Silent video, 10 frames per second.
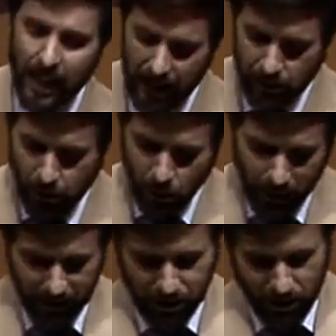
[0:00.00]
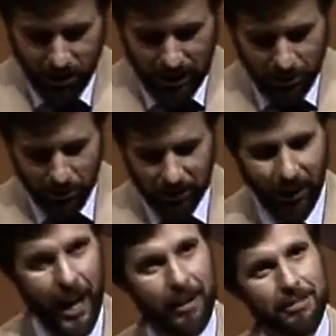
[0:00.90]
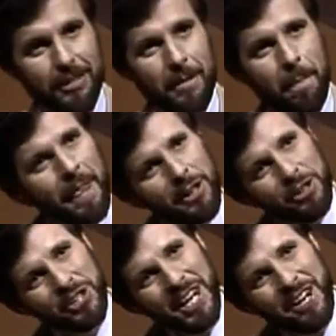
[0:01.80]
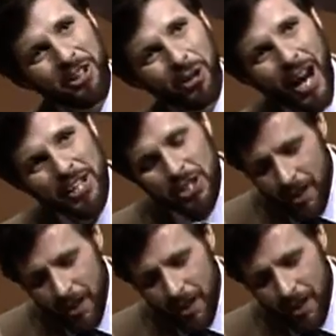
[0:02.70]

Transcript: and to quicken you with life. You see, Christ